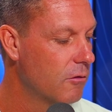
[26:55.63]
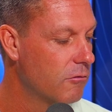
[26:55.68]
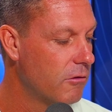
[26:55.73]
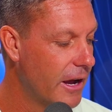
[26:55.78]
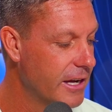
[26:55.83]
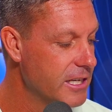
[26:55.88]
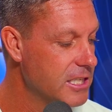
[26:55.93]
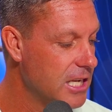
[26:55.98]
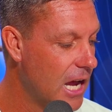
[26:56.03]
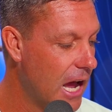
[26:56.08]

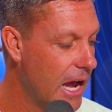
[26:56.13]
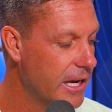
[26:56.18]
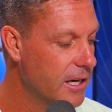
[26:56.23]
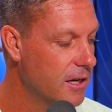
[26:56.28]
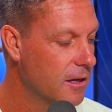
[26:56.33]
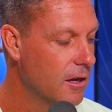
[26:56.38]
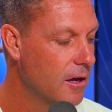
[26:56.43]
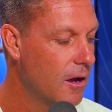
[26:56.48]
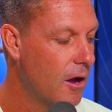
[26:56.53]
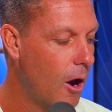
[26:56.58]
Race 8,
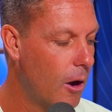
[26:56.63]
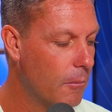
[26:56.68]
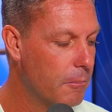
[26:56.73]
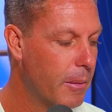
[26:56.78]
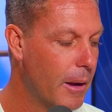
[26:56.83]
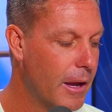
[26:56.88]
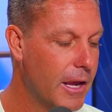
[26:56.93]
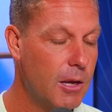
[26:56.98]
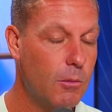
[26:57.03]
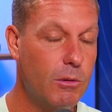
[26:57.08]
I'm
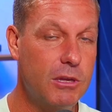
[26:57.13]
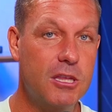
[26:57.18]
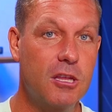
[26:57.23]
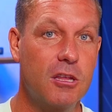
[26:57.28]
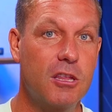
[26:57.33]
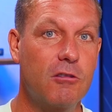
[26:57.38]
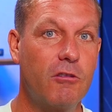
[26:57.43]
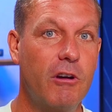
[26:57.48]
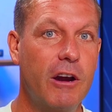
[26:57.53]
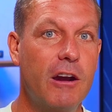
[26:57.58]
being with the
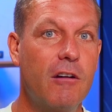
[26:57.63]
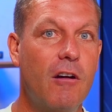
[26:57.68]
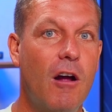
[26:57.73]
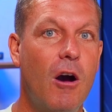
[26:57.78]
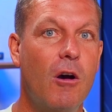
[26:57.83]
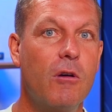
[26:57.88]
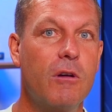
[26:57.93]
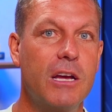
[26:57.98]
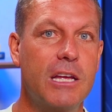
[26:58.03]
3-year-old.